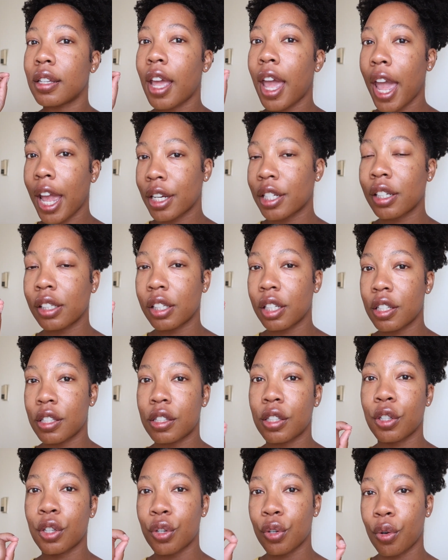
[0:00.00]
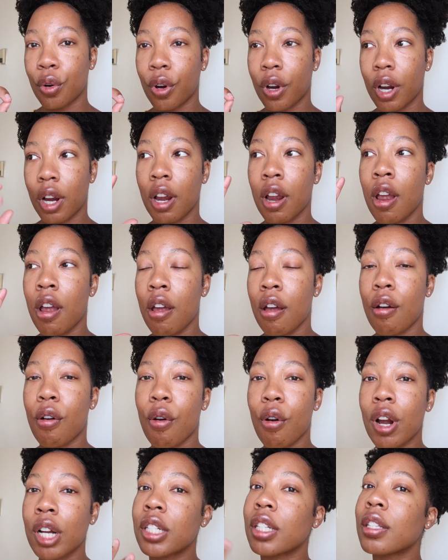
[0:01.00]
actually secure,
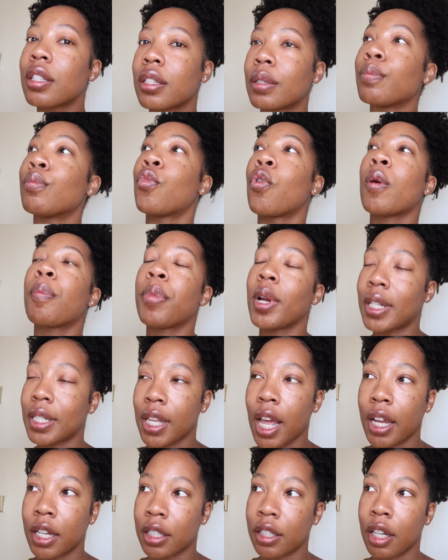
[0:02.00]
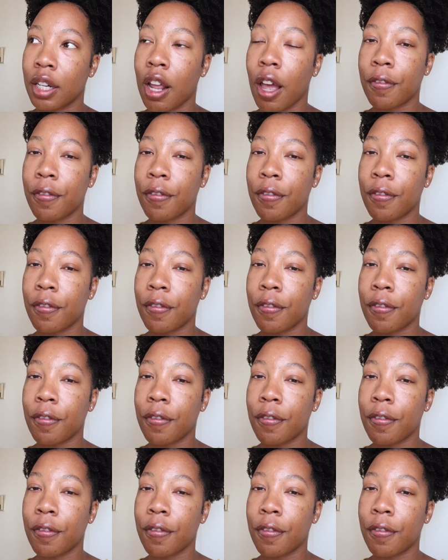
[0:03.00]
or just more protection.